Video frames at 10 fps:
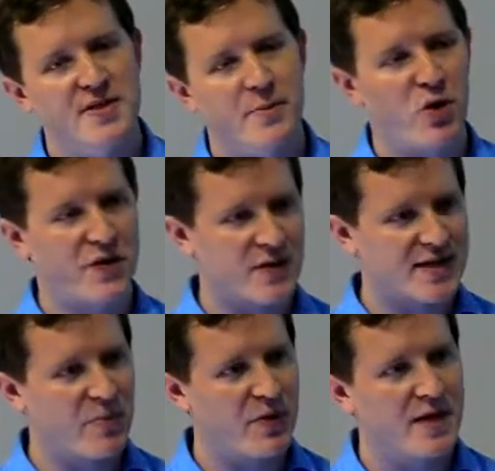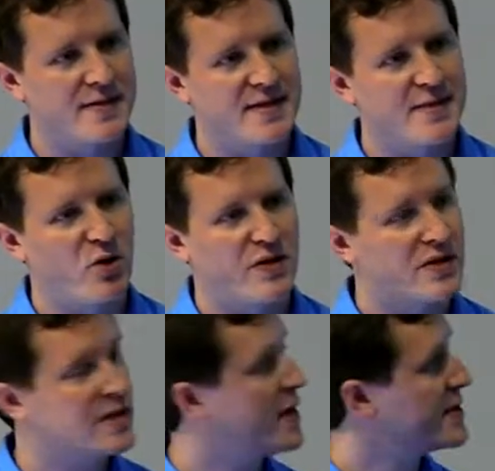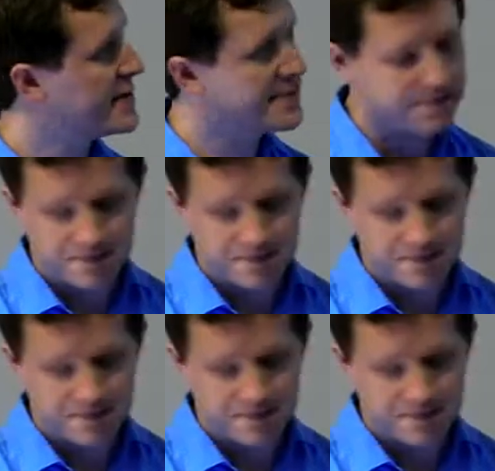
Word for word: support those companies and support those devices?